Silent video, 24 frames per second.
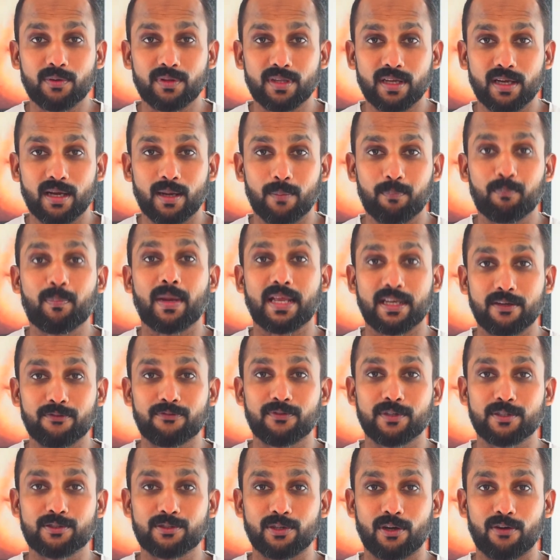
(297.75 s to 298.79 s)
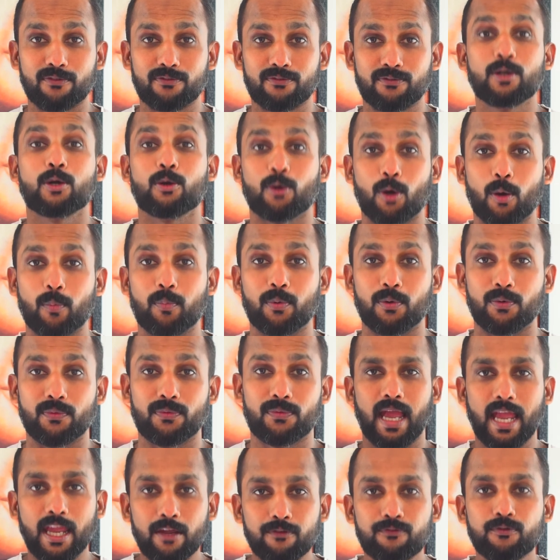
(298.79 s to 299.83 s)
the benefits of crow
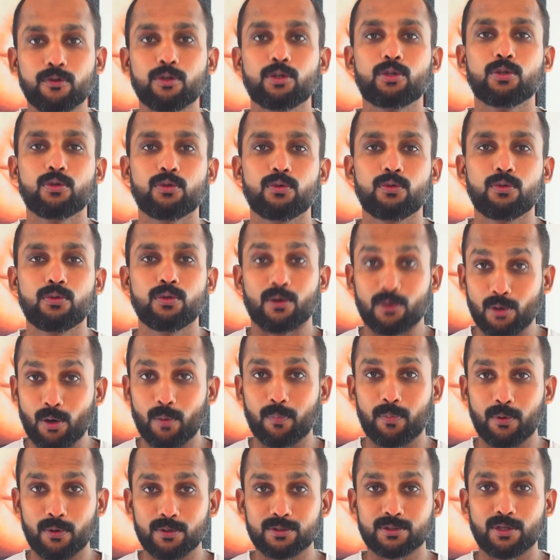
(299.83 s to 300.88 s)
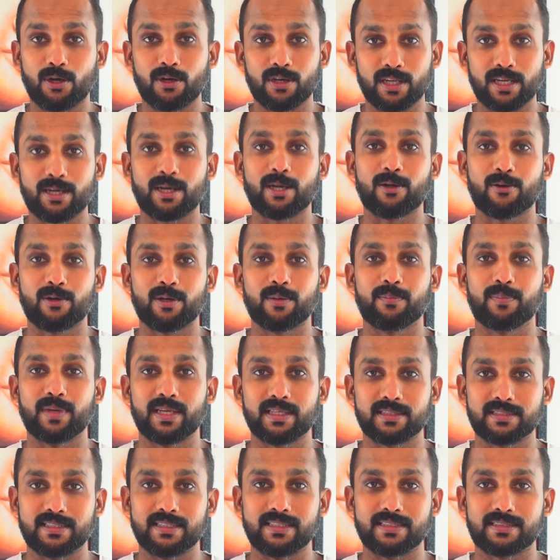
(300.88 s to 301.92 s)
pose. If you do crow pose on a regular
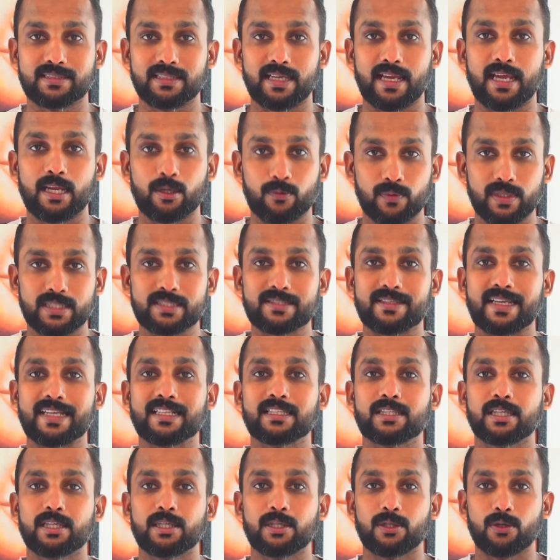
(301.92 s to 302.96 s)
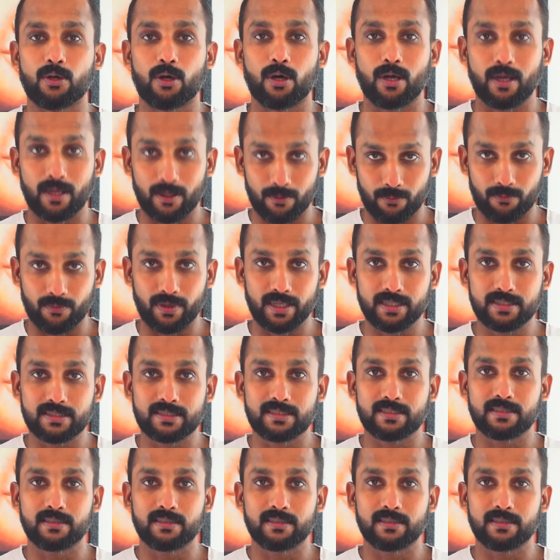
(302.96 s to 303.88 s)
basis, it will strengthen your wrist,